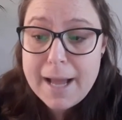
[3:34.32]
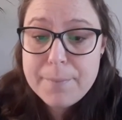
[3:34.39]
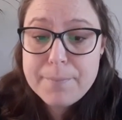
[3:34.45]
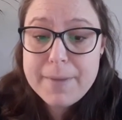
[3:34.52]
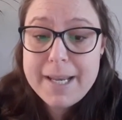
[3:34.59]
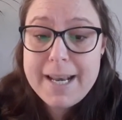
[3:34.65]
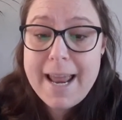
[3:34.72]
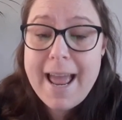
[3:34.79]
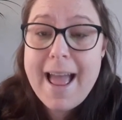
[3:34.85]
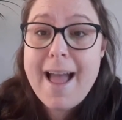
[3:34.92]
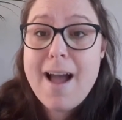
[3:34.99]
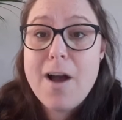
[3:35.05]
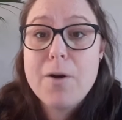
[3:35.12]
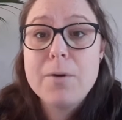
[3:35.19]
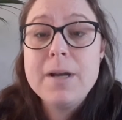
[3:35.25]
in
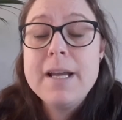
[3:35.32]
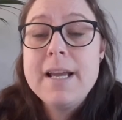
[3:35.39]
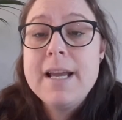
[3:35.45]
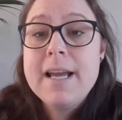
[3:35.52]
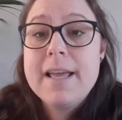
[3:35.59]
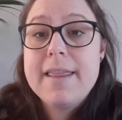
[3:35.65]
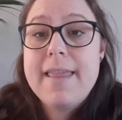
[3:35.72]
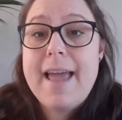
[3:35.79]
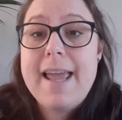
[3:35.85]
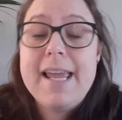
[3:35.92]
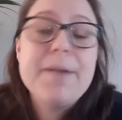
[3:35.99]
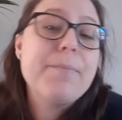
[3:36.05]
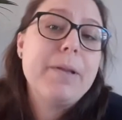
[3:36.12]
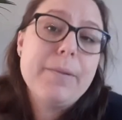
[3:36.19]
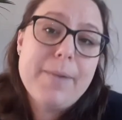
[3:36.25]
how they
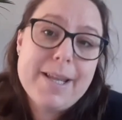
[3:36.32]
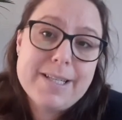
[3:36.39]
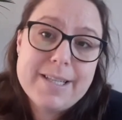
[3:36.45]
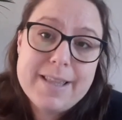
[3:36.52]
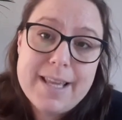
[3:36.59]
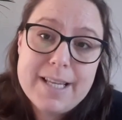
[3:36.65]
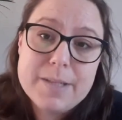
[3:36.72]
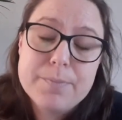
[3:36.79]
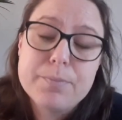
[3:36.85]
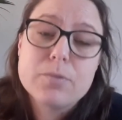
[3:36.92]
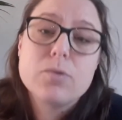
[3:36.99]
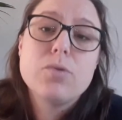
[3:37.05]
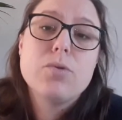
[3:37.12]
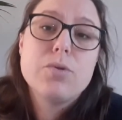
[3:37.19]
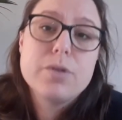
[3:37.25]
implement these
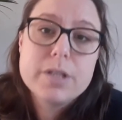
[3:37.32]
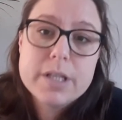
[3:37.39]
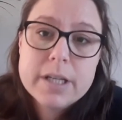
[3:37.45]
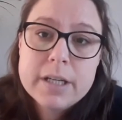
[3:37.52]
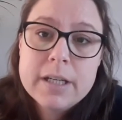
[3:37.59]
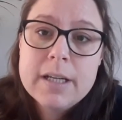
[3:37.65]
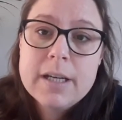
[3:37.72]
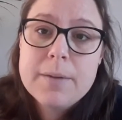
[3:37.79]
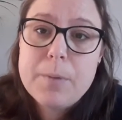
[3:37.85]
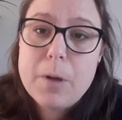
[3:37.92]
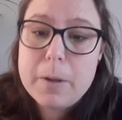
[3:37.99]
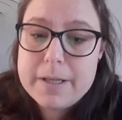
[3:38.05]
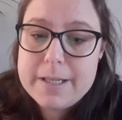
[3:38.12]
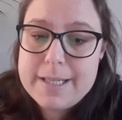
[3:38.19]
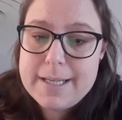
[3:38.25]
broad
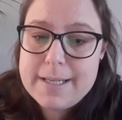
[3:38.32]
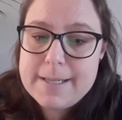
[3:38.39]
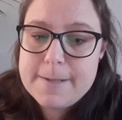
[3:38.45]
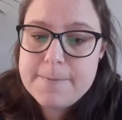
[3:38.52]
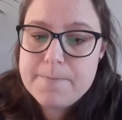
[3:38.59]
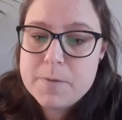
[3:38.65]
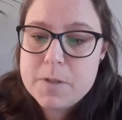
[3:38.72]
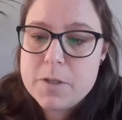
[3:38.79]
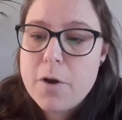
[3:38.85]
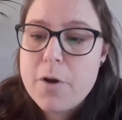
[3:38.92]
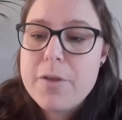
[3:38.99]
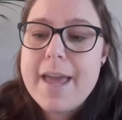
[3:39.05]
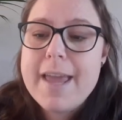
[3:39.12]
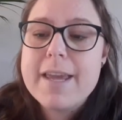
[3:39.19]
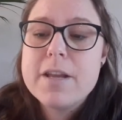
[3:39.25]
policies.
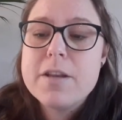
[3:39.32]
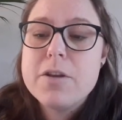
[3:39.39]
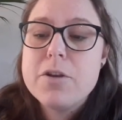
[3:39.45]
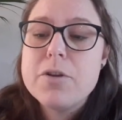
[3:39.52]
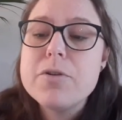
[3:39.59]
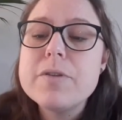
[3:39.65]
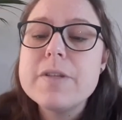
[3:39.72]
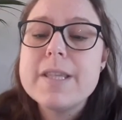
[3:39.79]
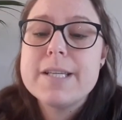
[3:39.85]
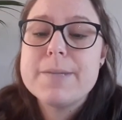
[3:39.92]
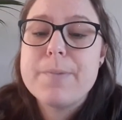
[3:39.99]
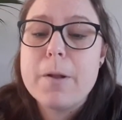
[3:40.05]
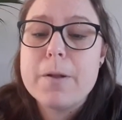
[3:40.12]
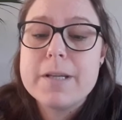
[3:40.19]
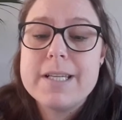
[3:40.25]
So they can use these
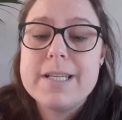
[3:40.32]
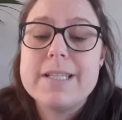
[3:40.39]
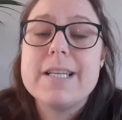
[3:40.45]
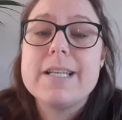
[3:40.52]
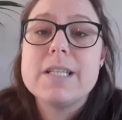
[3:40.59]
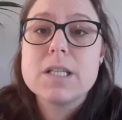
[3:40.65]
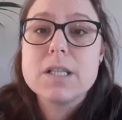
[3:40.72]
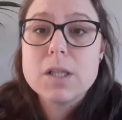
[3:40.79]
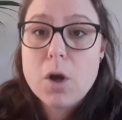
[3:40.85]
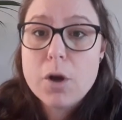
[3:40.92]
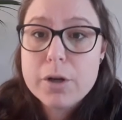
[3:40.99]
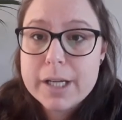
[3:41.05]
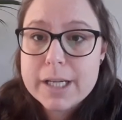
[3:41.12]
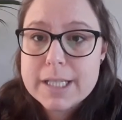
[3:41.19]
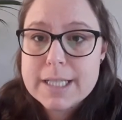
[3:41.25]
policies, these
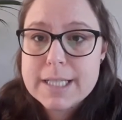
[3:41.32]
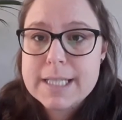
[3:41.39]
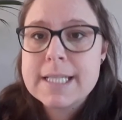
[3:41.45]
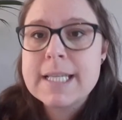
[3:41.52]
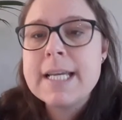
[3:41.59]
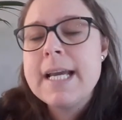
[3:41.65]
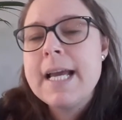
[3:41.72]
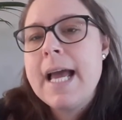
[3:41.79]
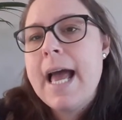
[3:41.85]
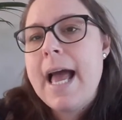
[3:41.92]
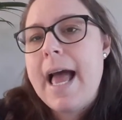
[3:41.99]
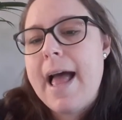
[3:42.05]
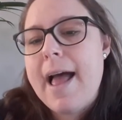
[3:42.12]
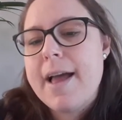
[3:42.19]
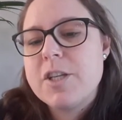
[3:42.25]
slogans,
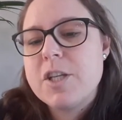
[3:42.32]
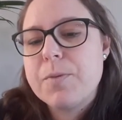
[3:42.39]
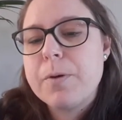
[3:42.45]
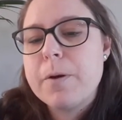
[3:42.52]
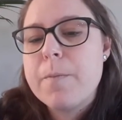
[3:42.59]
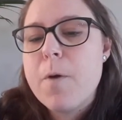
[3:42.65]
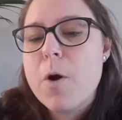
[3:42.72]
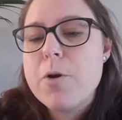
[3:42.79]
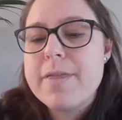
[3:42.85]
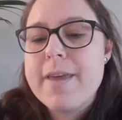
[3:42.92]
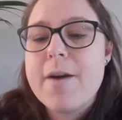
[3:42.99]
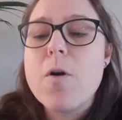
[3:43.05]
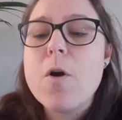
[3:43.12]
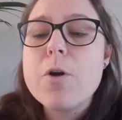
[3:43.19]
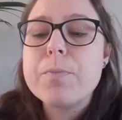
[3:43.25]
to promote
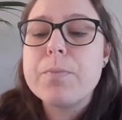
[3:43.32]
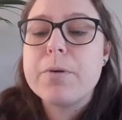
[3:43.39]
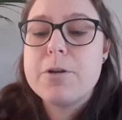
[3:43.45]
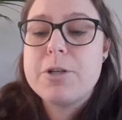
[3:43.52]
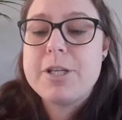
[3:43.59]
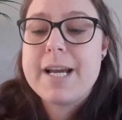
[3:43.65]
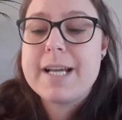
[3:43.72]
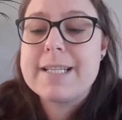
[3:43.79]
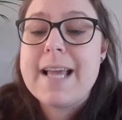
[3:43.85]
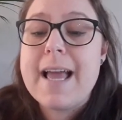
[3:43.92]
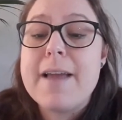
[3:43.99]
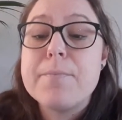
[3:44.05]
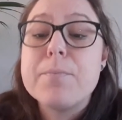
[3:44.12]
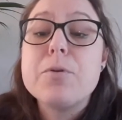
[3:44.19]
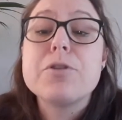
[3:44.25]
their own projects
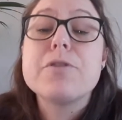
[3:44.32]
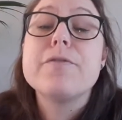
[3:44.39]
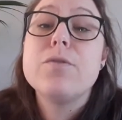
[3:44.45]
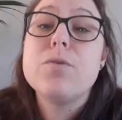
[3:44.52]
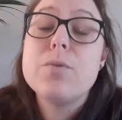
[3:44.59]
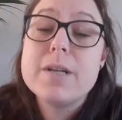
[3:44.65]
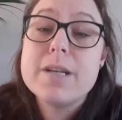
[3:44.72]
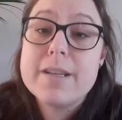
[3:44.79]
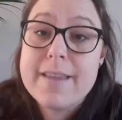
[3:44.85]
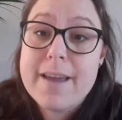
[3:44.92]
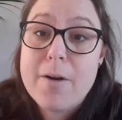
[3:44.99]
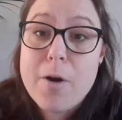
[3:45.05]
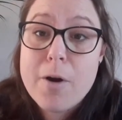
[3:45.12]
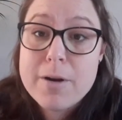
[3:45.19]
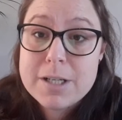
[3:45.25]
and push forward
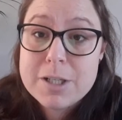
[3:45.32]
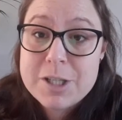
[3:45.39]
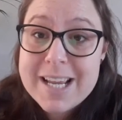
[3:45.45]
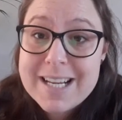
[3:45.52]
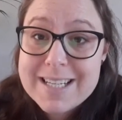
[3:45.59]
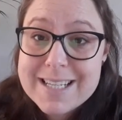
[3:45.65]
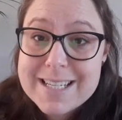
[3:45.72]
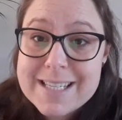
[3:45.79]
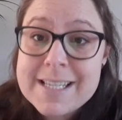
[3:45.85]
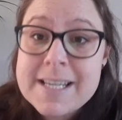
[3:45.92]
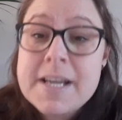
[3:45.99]
their own agendas,